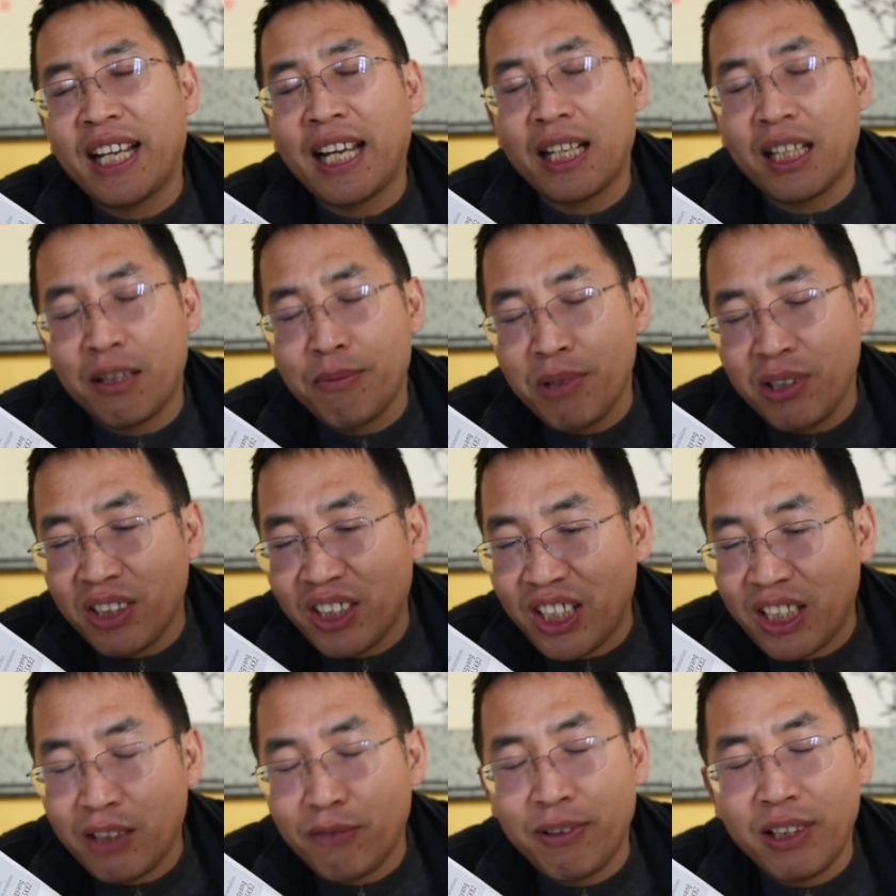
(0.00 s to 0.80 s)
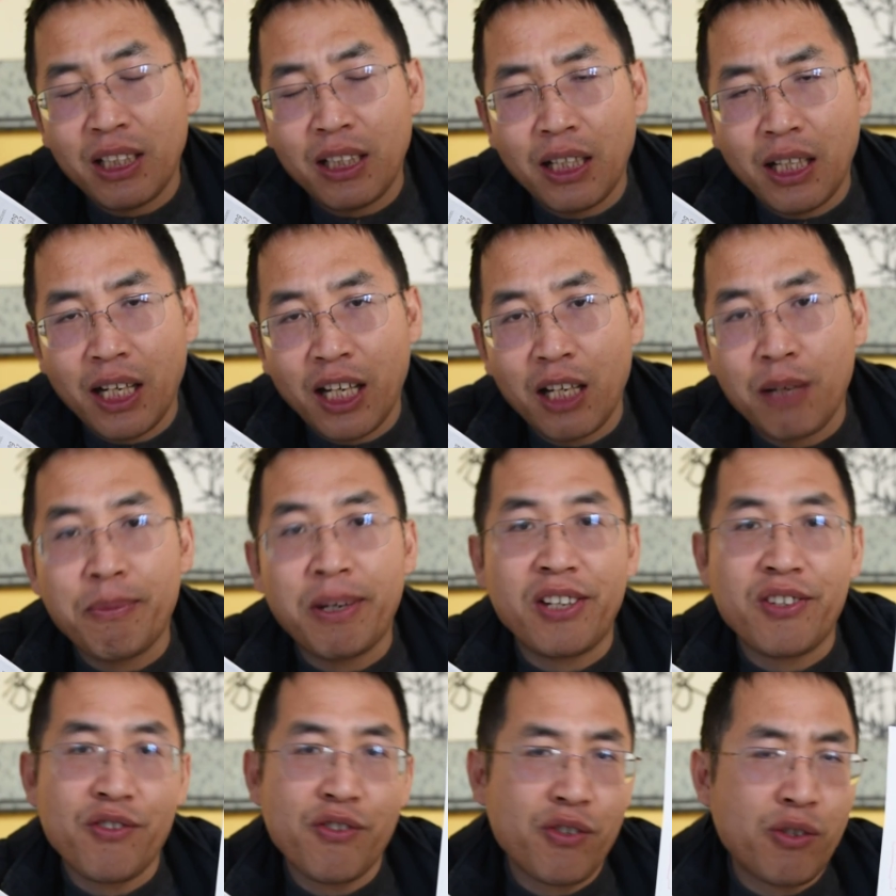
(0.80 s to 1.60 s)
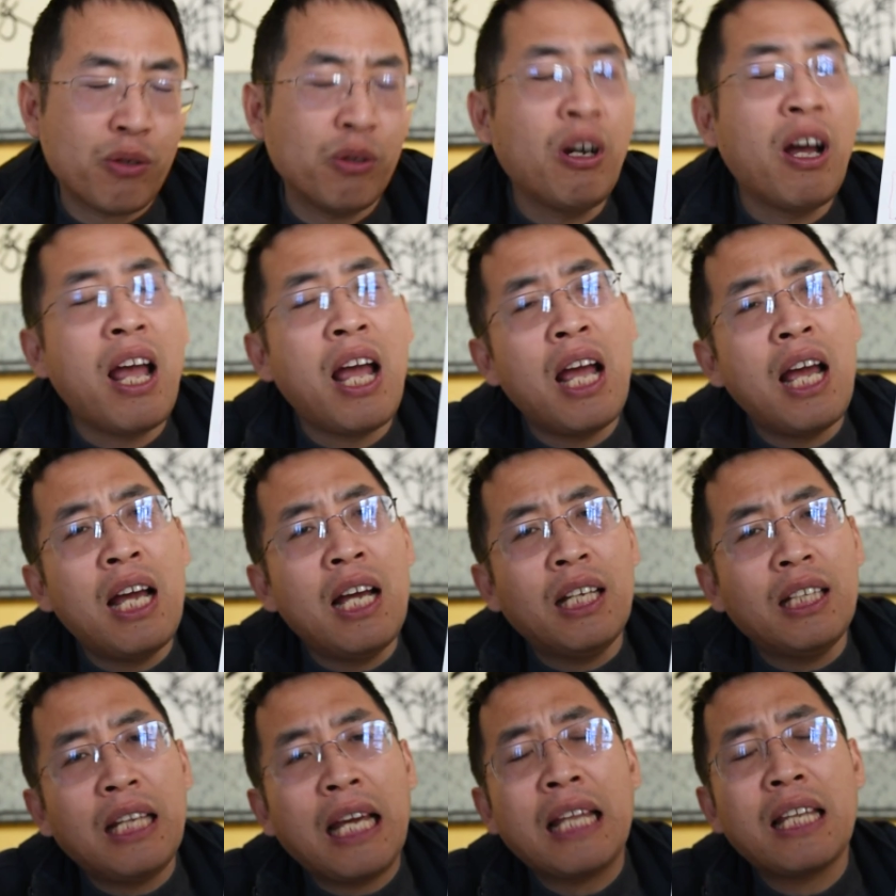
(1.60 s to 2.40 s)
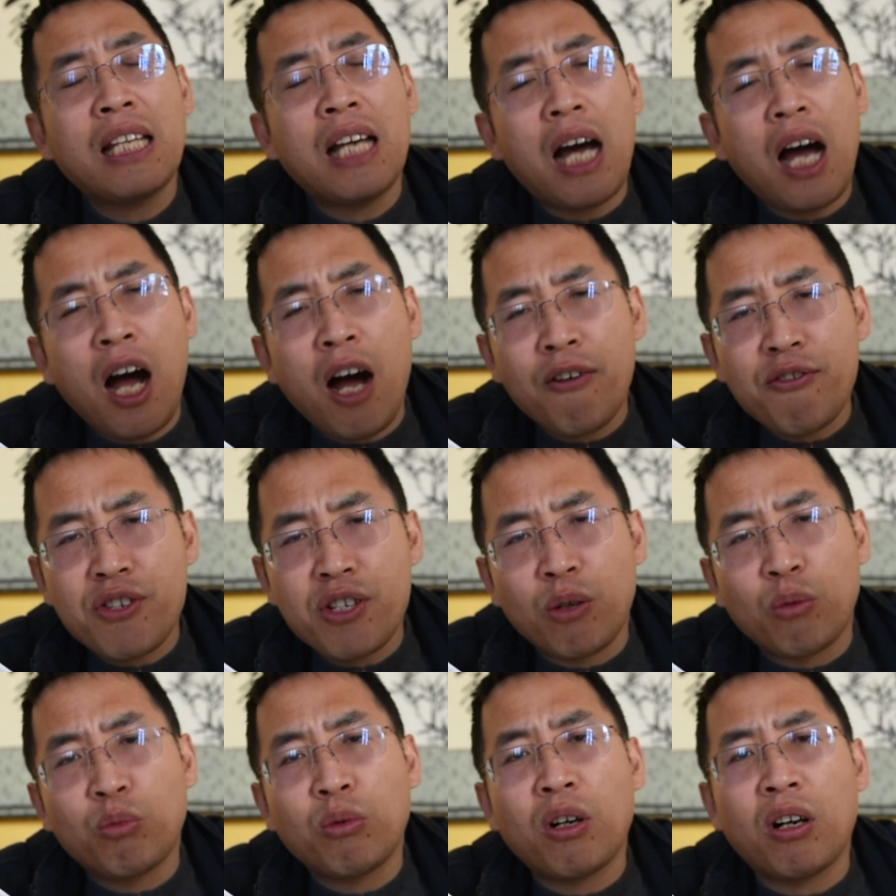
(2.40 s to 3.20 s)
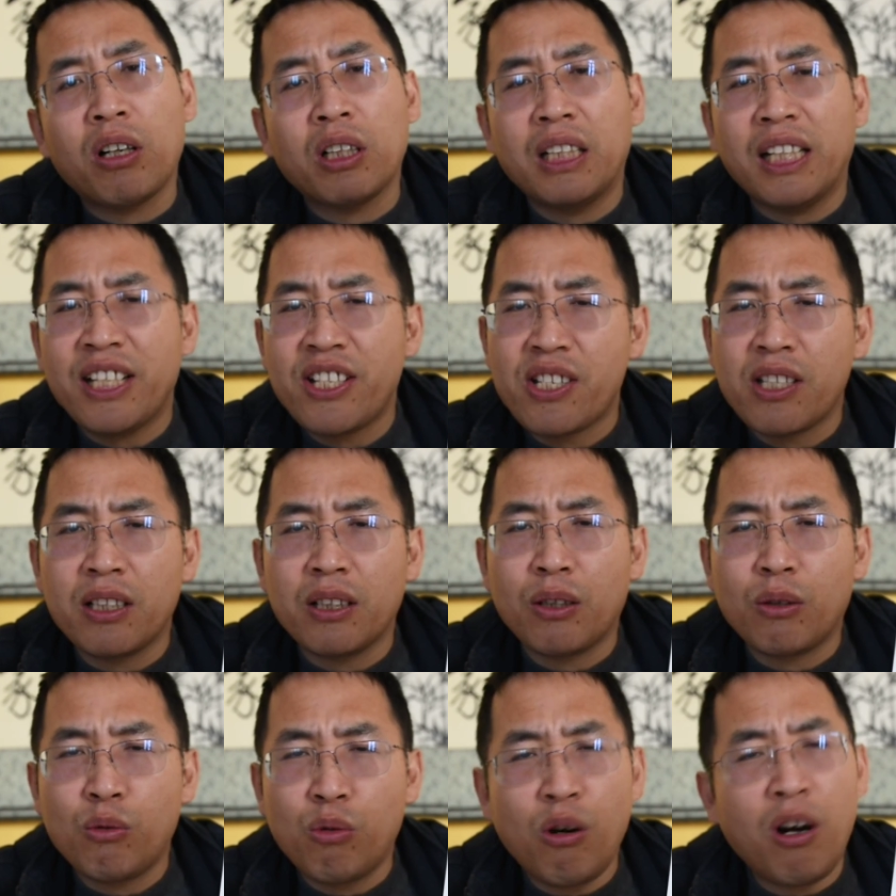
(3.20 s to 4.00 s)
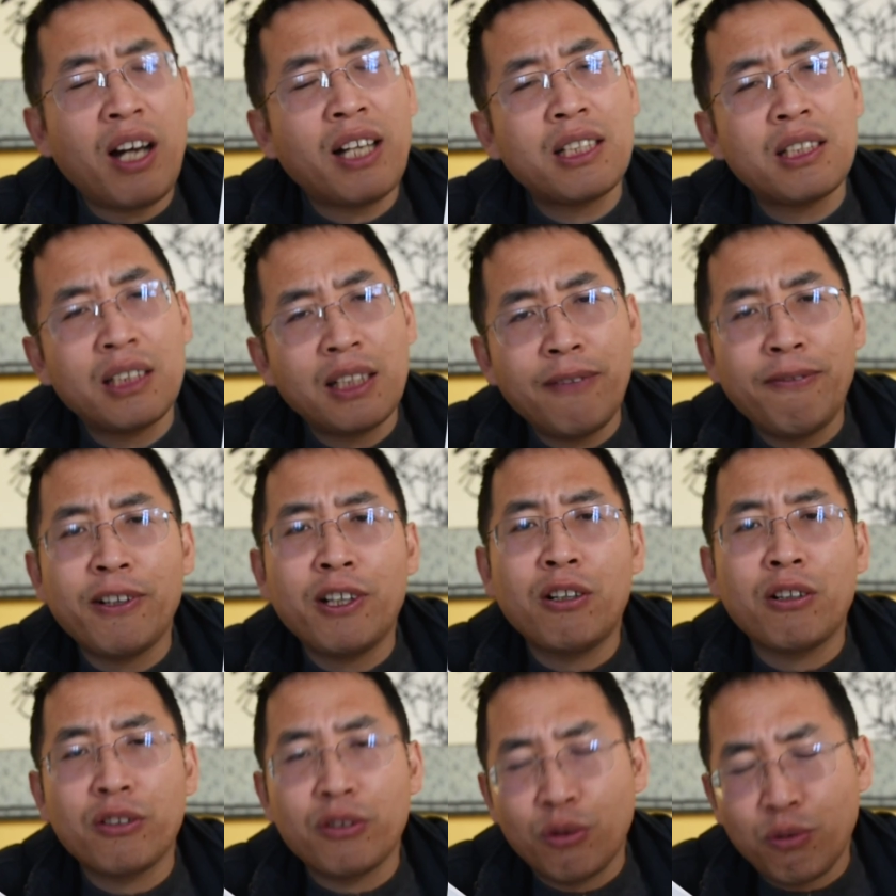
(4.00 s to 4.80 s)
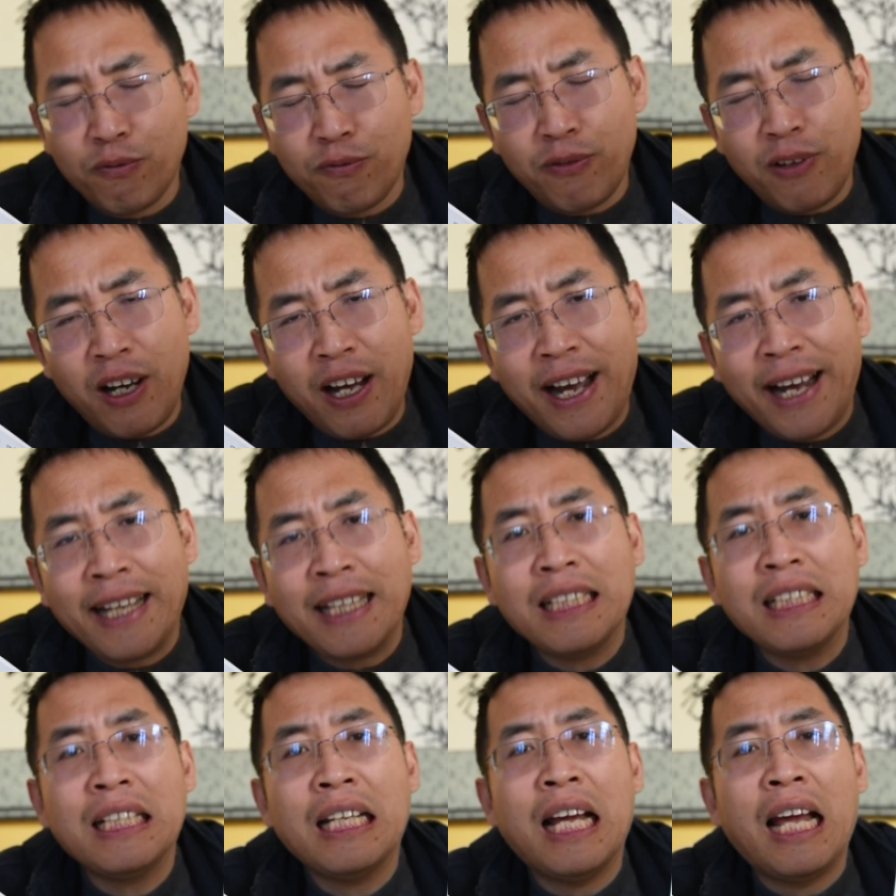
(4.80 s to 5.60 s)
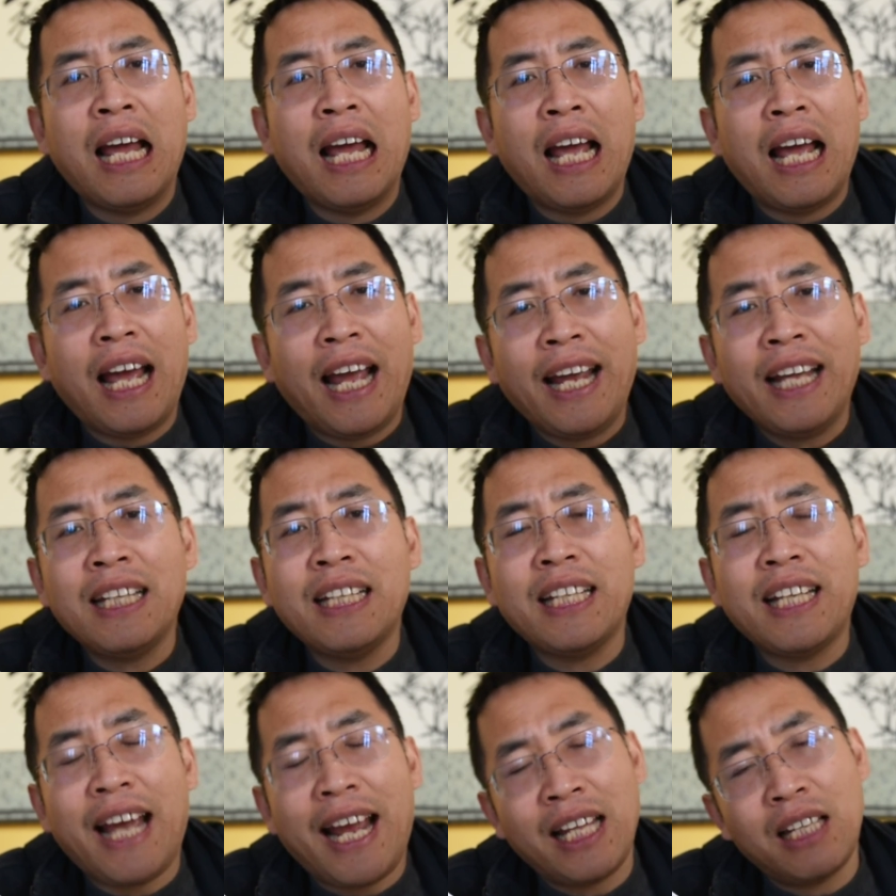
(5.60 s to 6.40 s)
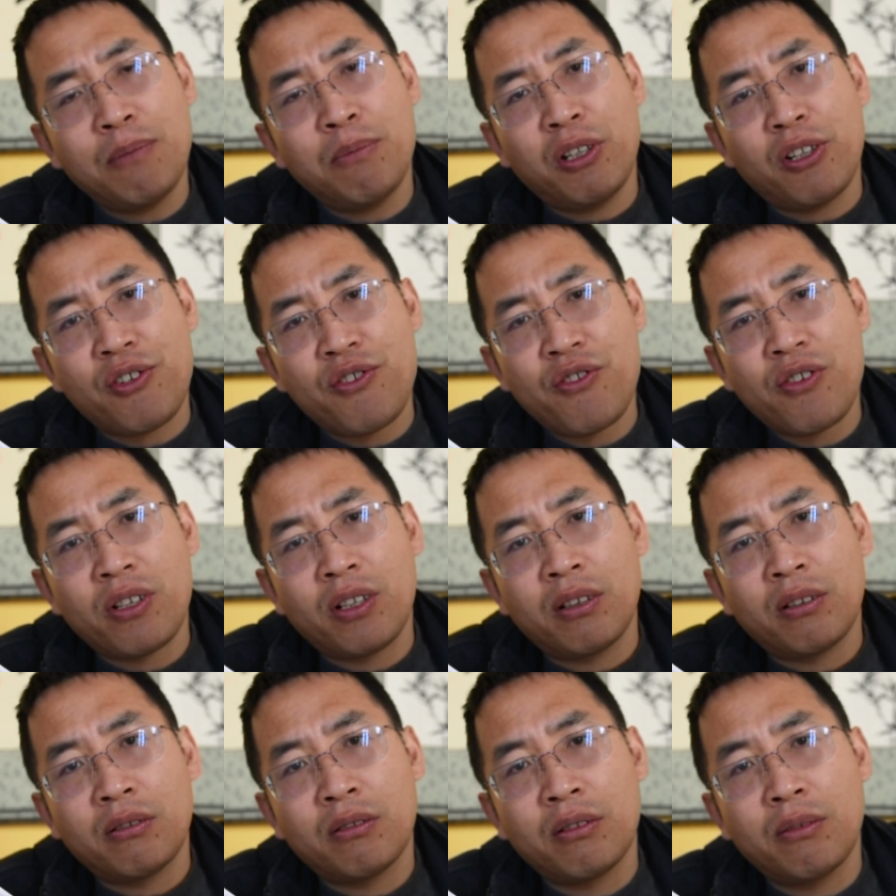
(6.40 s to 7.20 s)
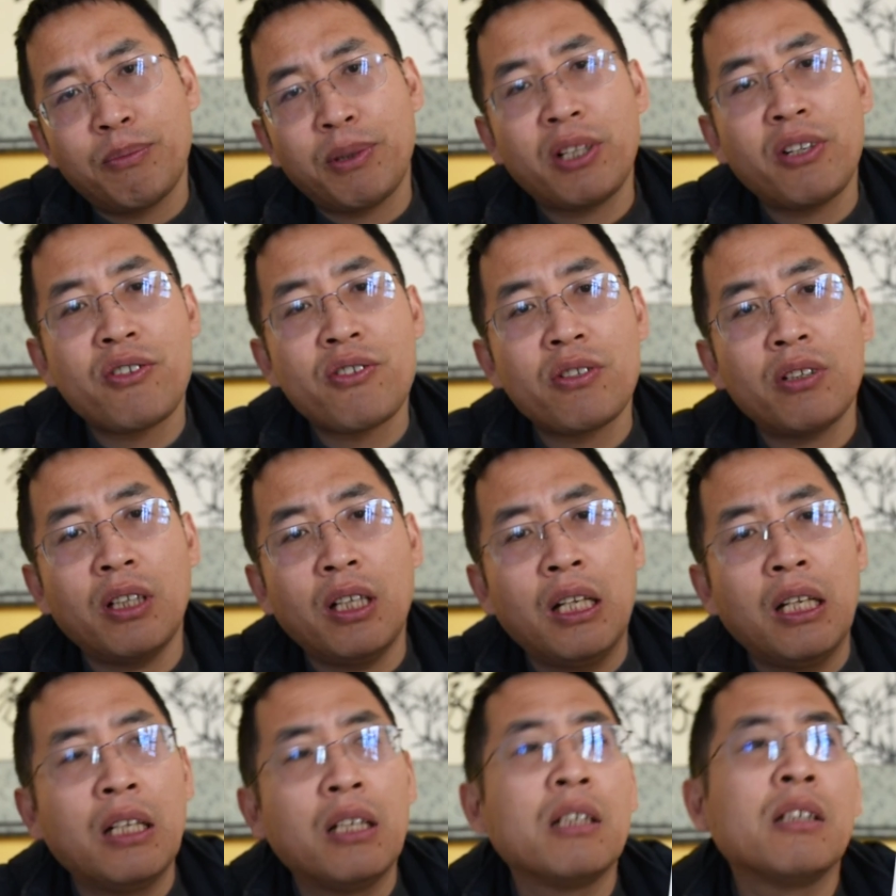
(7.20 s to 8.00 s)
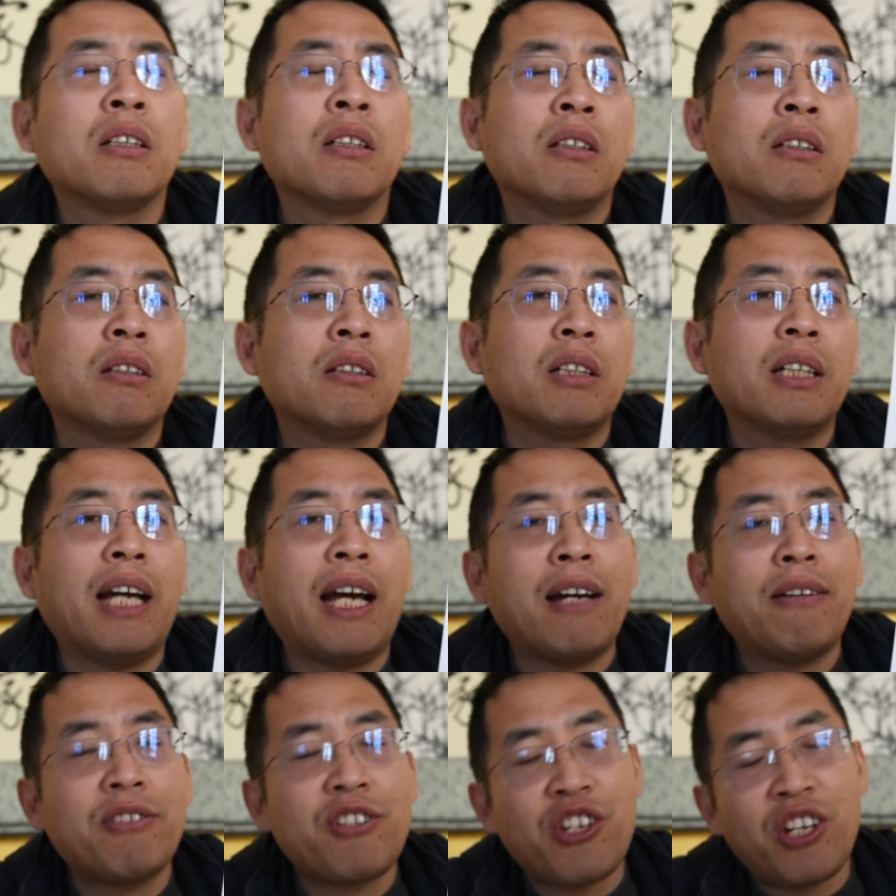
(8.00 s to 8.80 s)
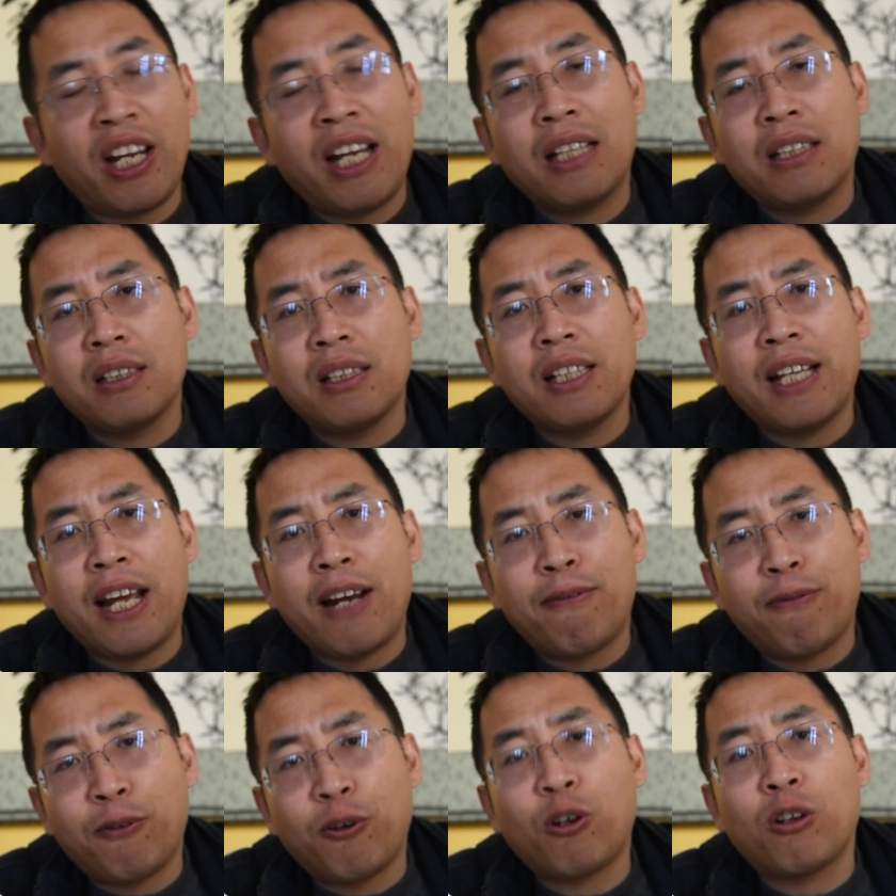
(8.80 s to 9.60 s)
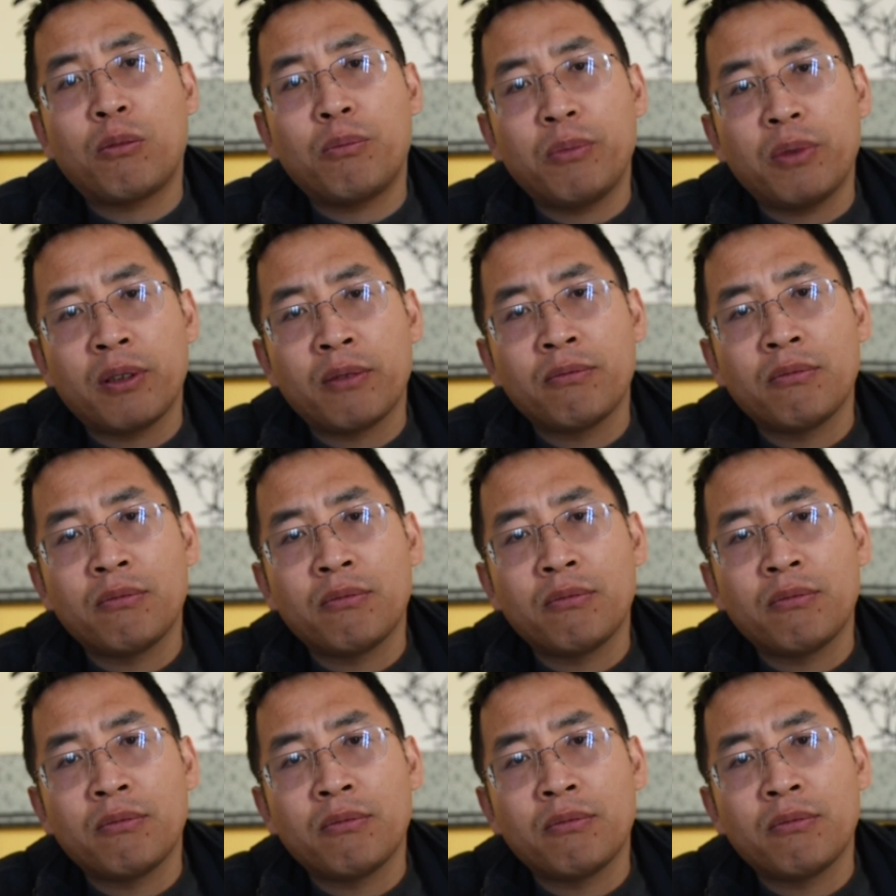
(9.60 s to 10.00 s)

can communicate with the humans. So, in the outer world, it's quite difficult to find any animals because they have changed their form.